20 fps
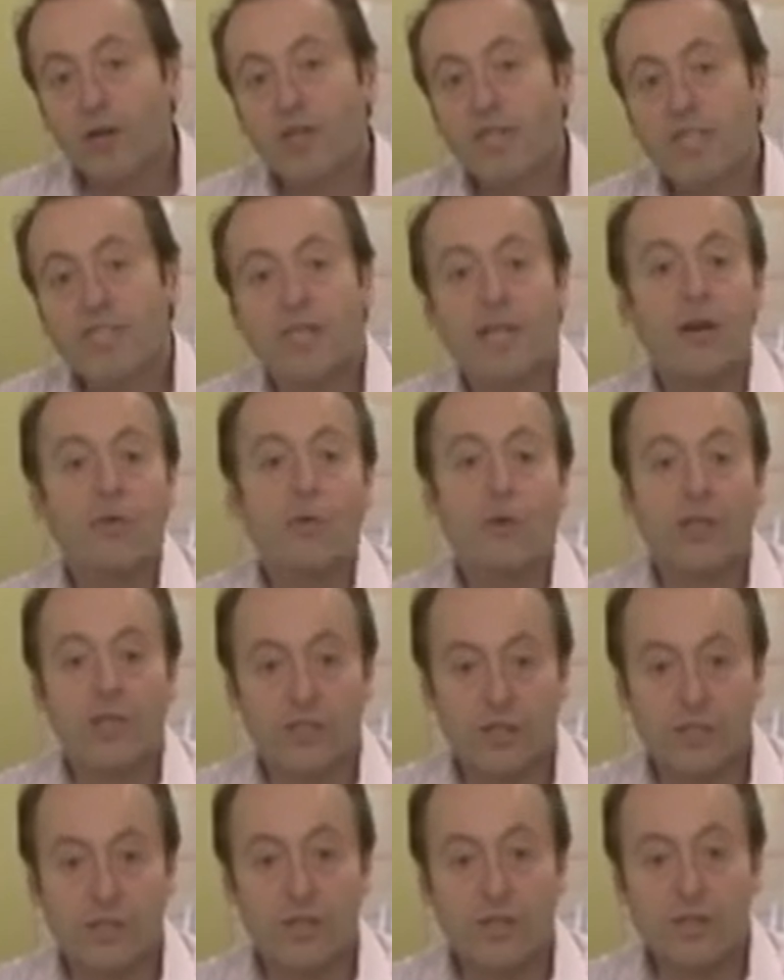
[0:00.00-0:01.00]
gonna start with
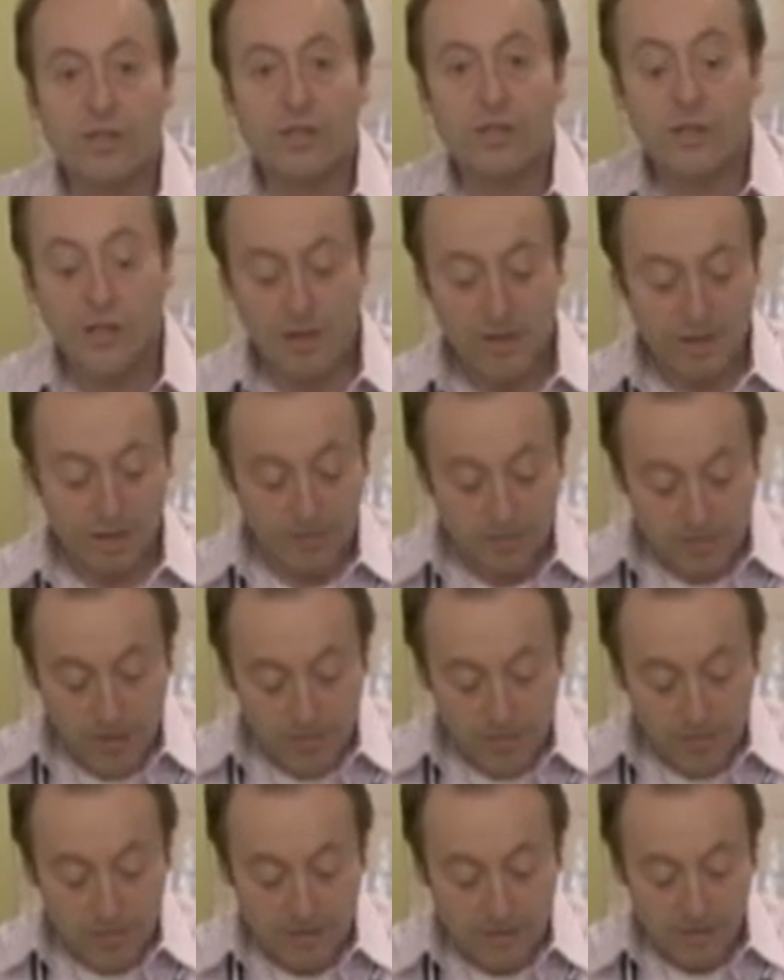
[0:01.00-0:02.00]
the sauce.
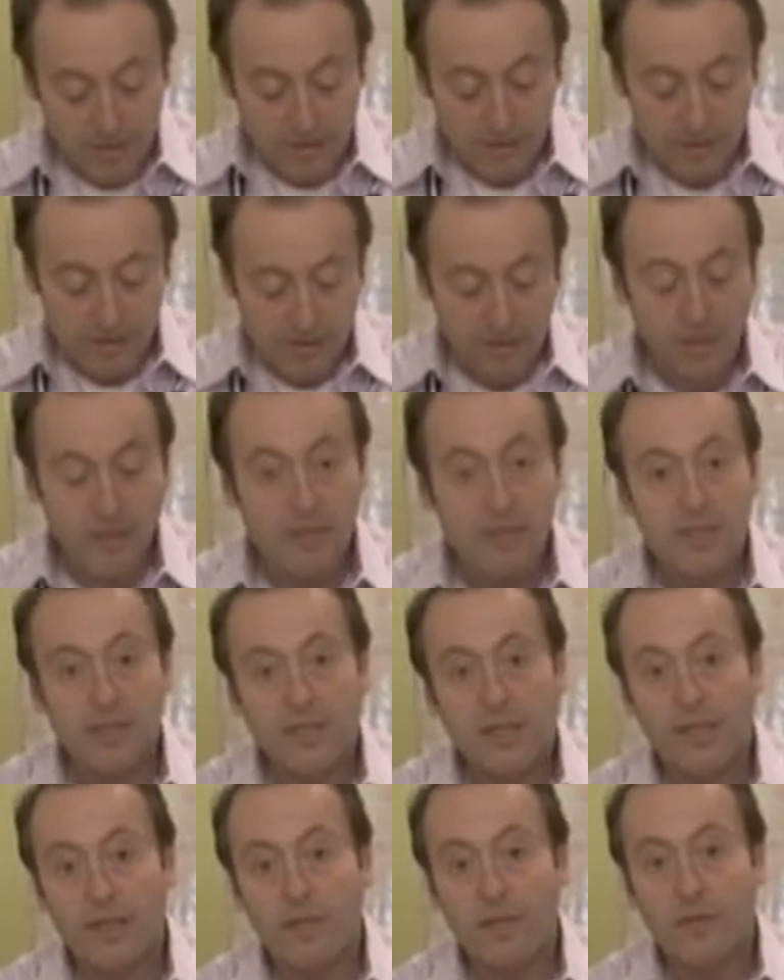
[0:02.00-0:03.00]
Remember the chicken
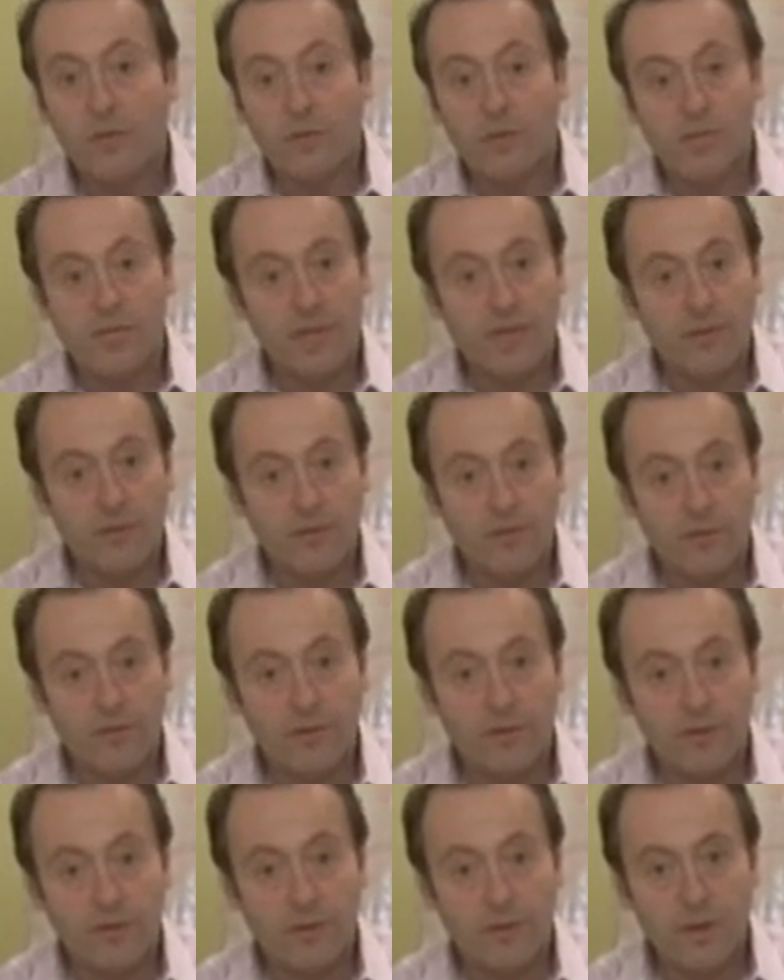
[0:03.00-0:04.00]
skin that we saved
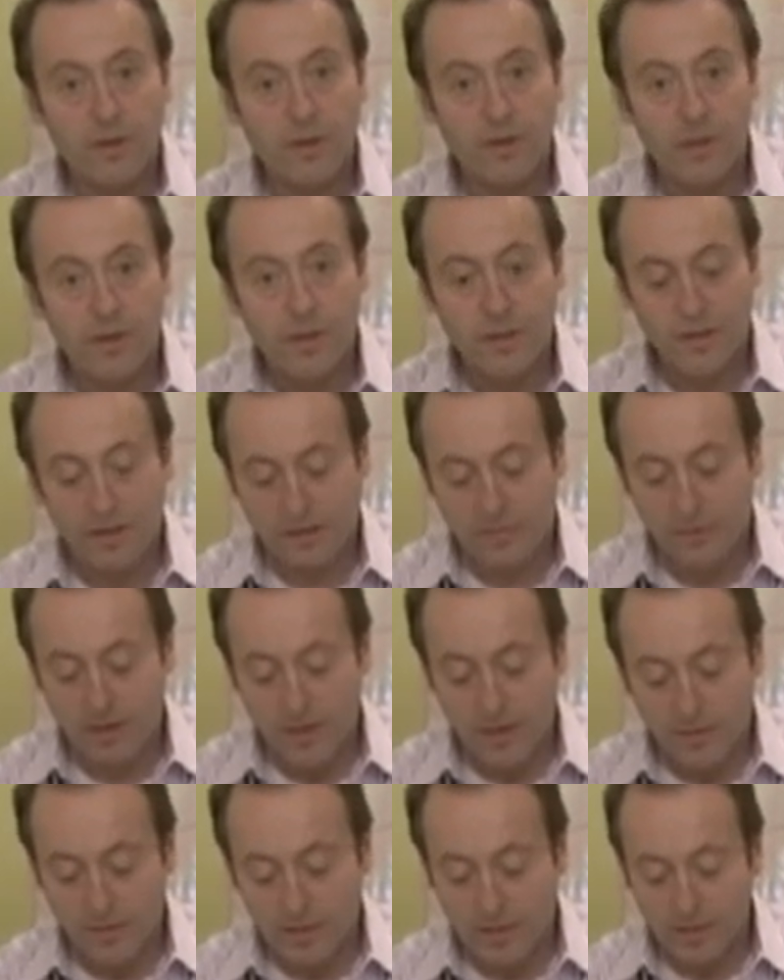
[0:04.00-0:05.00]
before? We
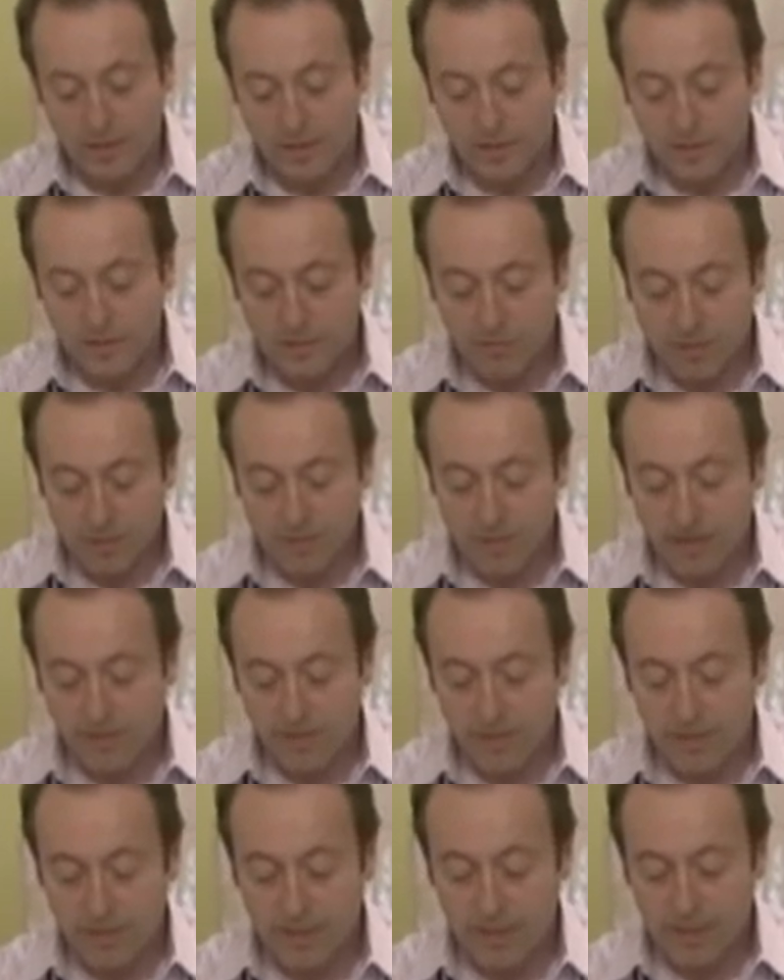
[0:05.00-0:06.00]
have it here, we
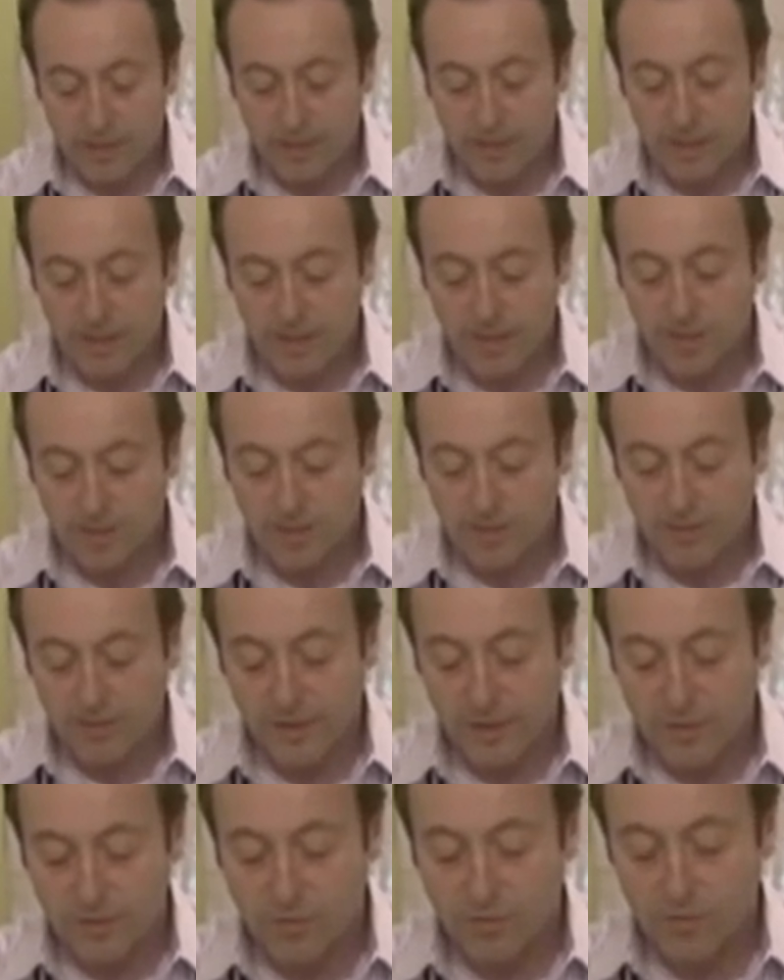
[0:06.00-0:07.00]
have the skins of
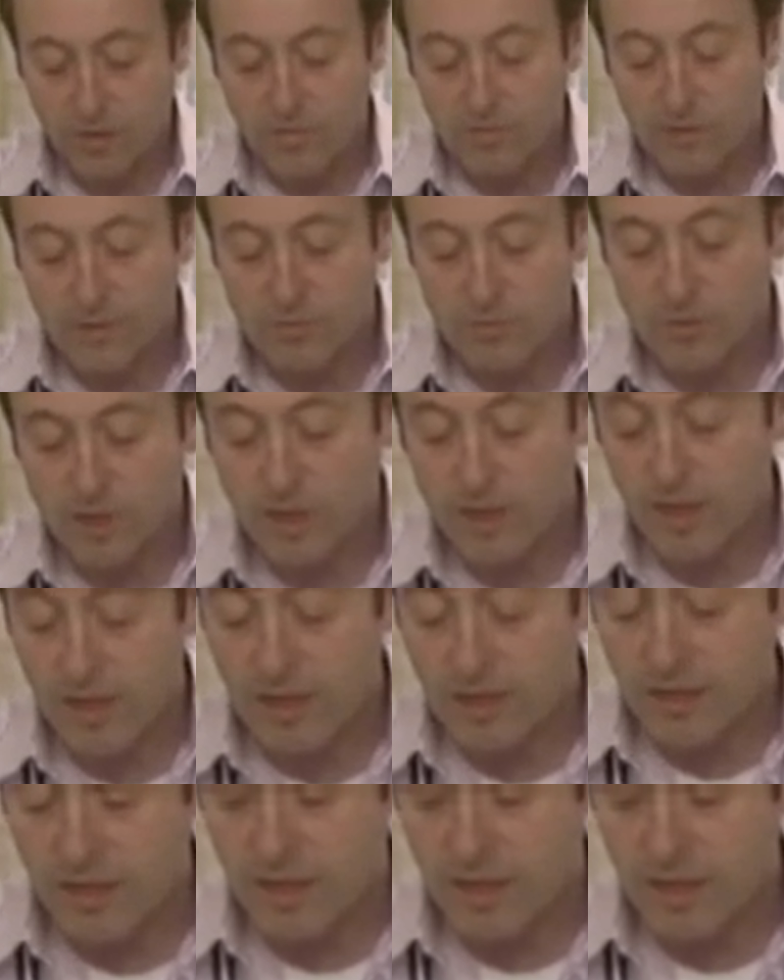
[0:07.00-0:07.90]
the shrimp as well,